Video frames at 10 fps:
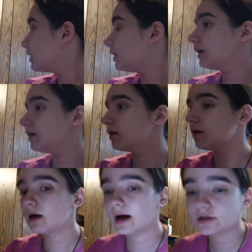And I,
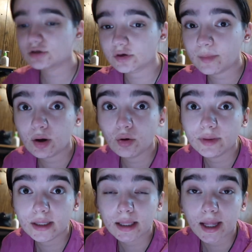I took my
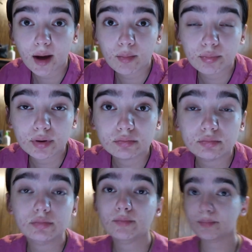only lamp
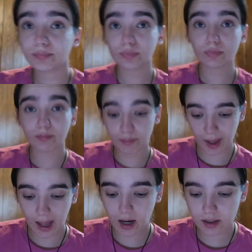
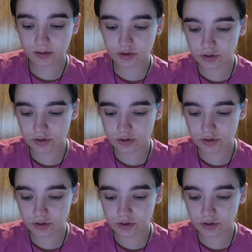back